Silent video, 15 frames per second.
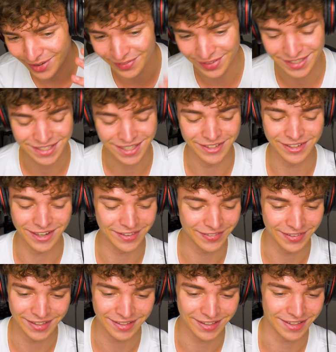moving slower. I
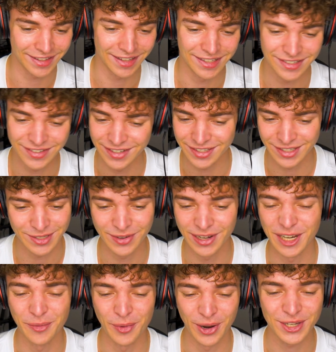think it just
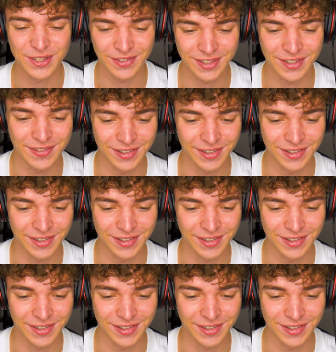really works for this